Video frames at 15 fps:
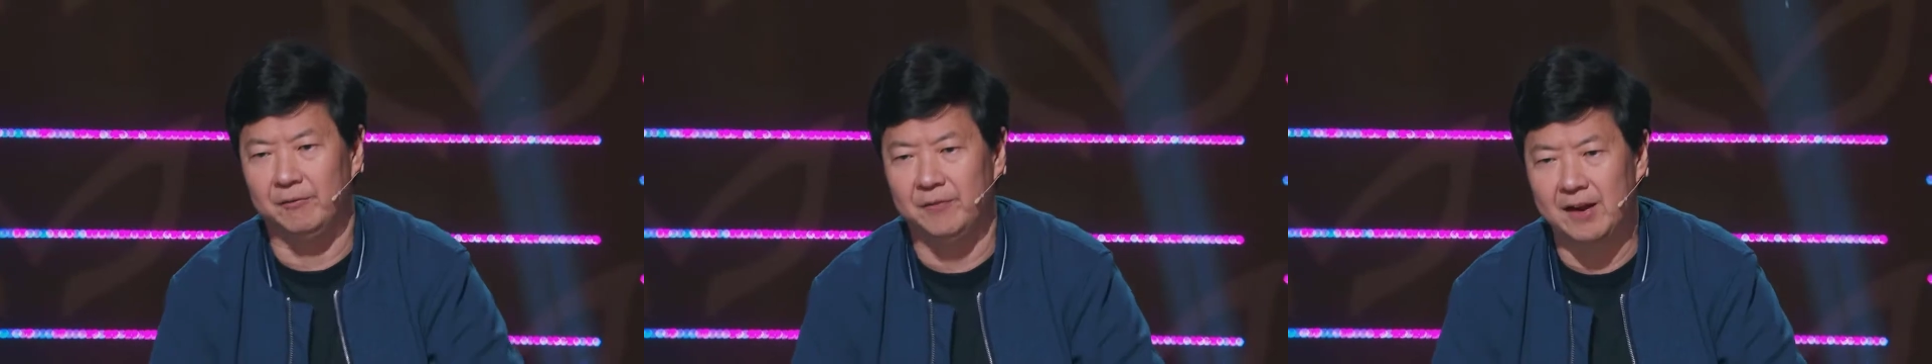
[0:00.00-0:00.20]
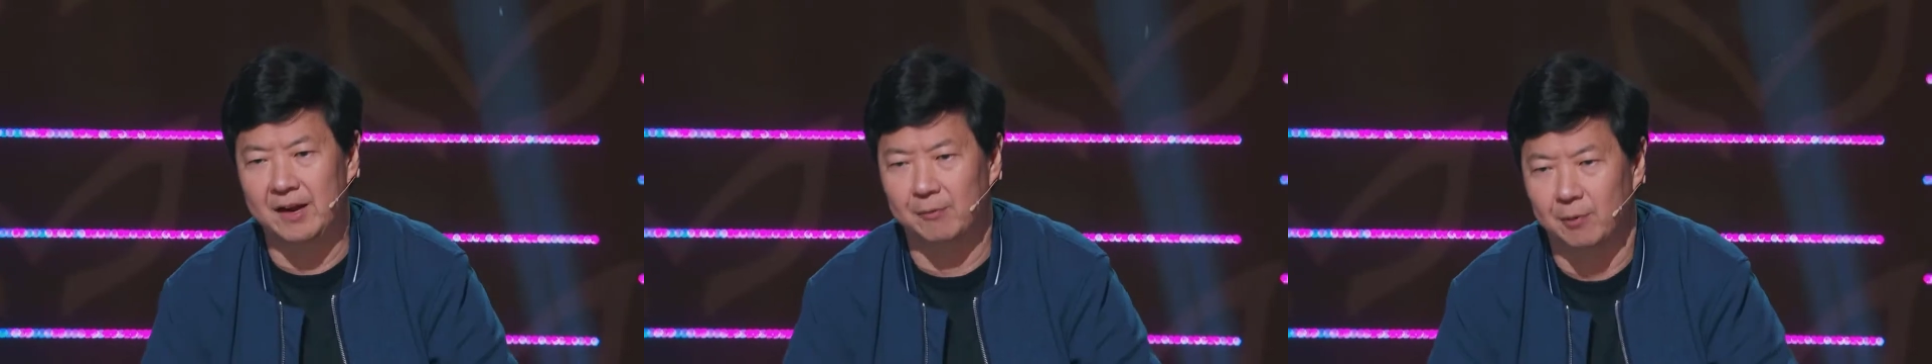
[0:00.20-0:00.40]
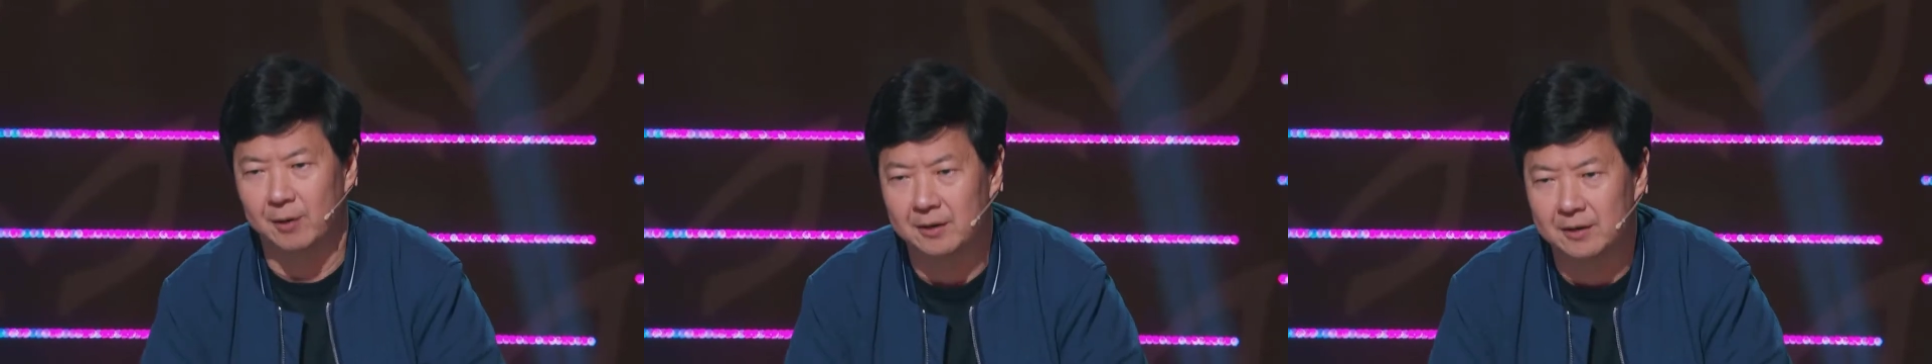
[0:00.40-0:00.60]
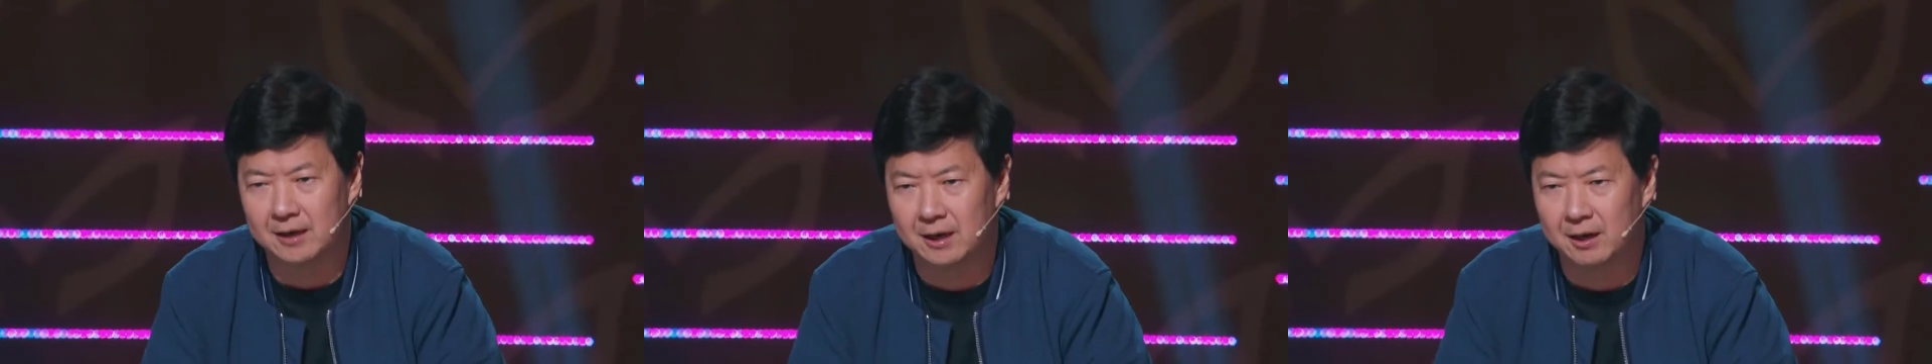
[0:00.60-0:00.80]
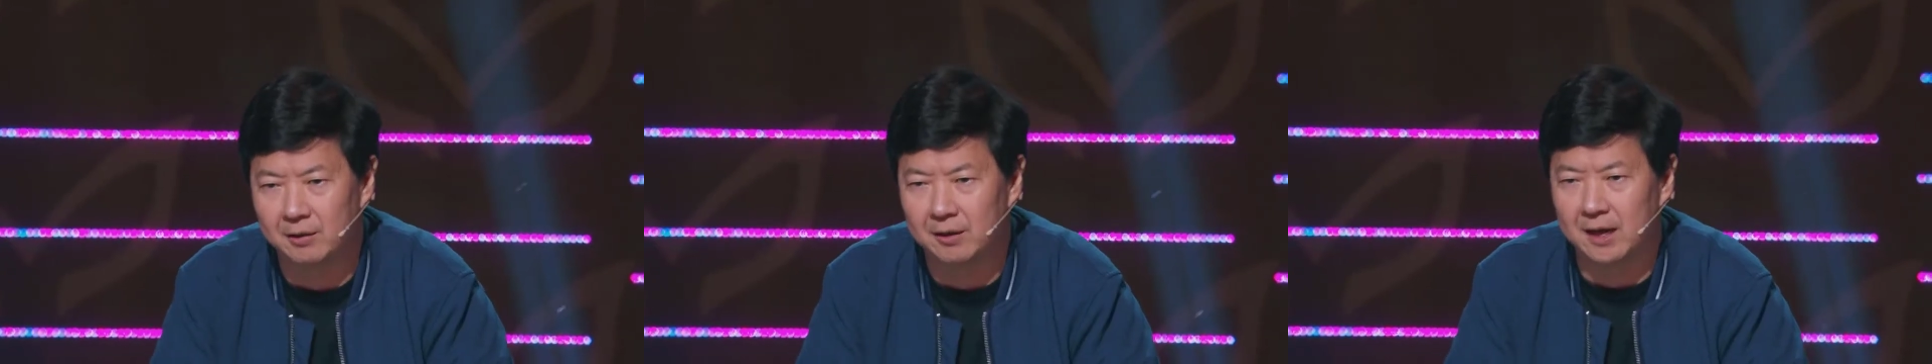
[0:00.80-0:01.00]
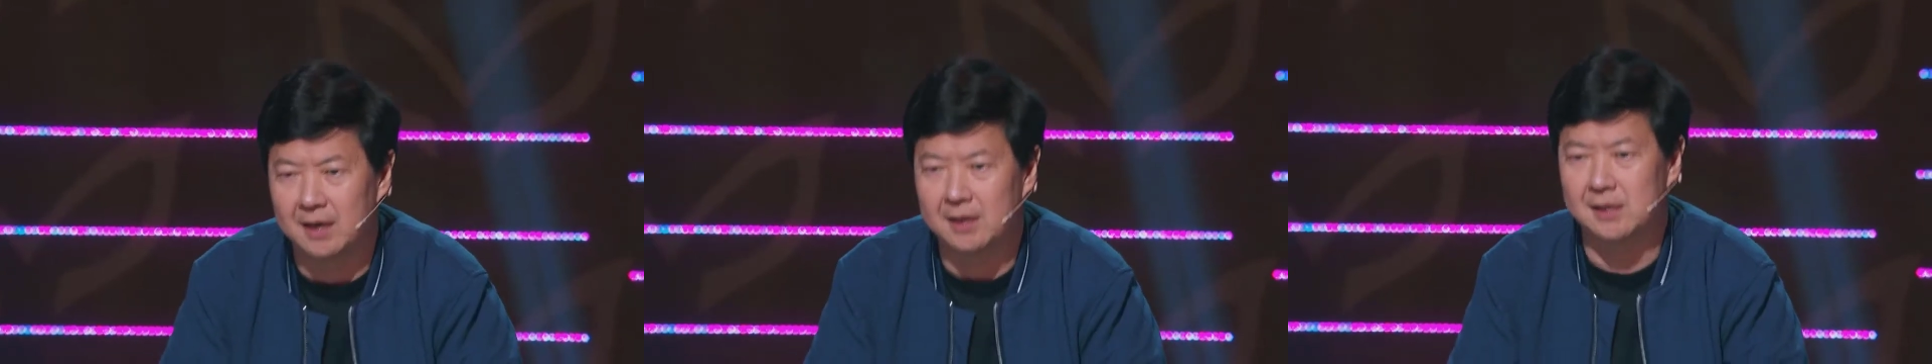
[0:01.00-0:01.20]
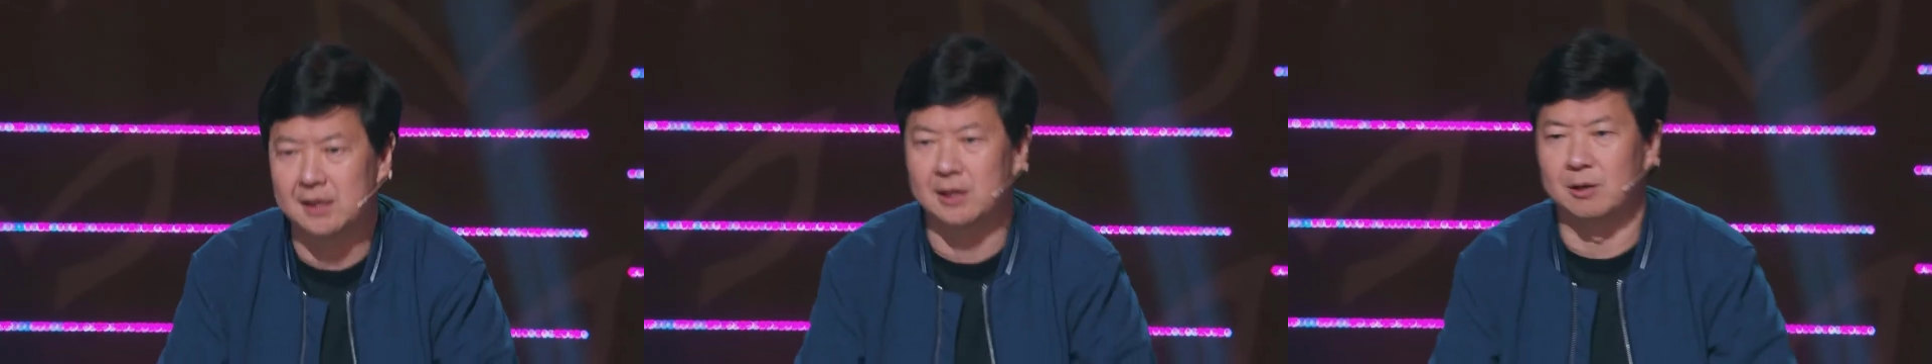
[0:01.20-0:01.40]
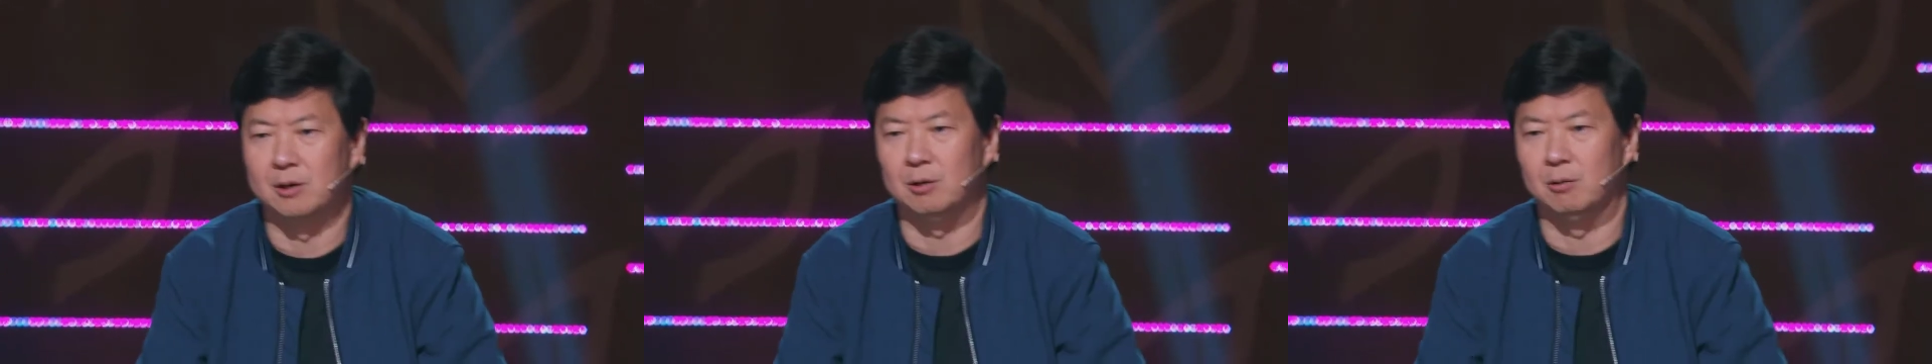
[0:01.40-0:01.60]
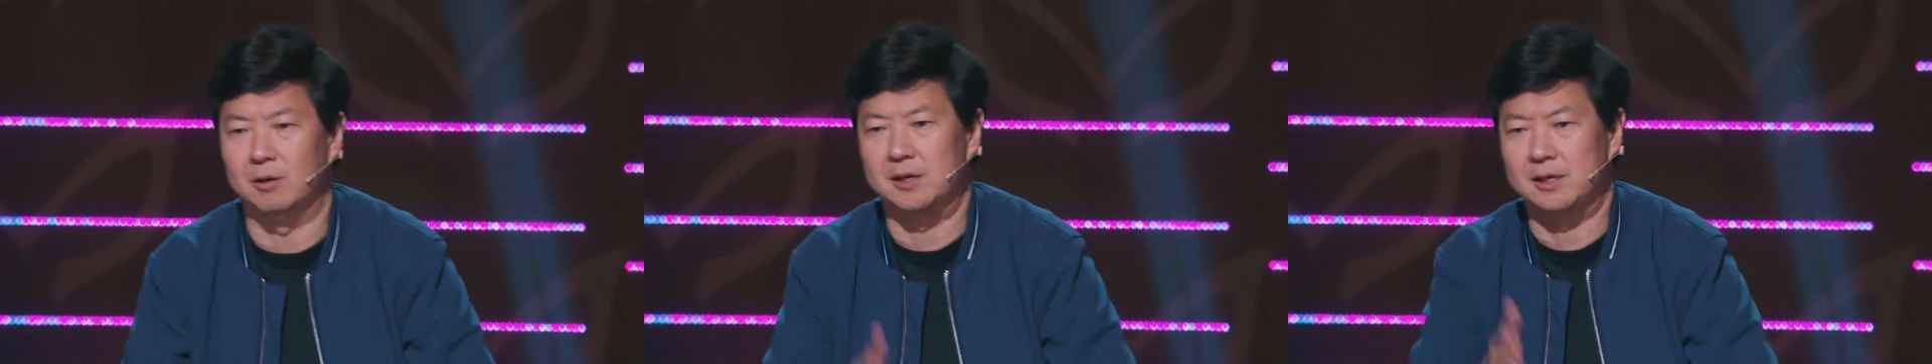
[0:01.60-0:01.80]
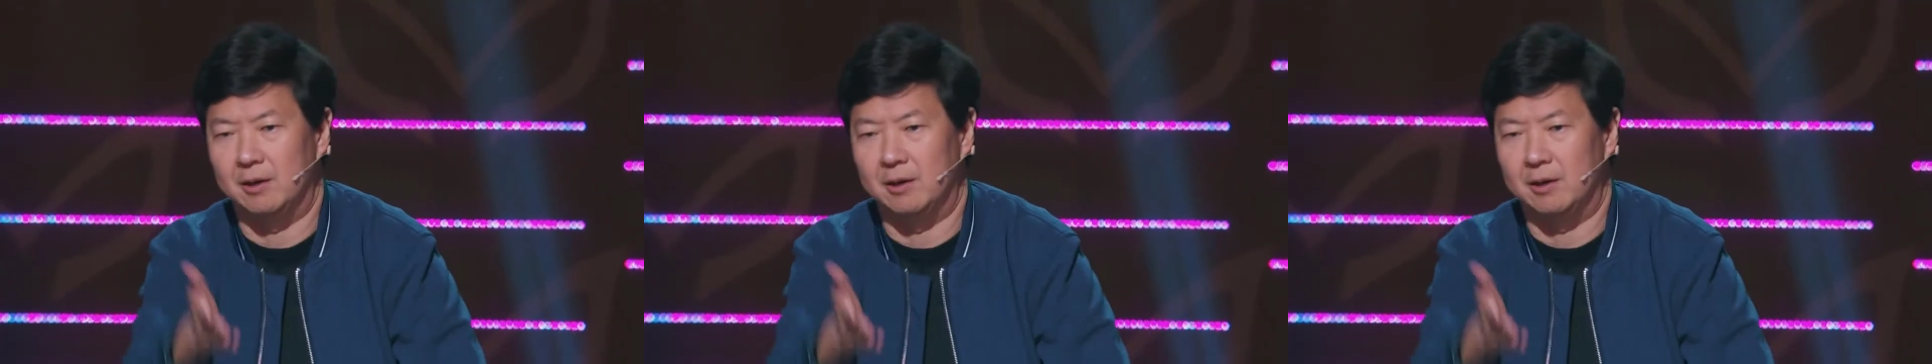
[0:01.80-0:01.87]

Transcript: favorite, you know, that is a unicorn.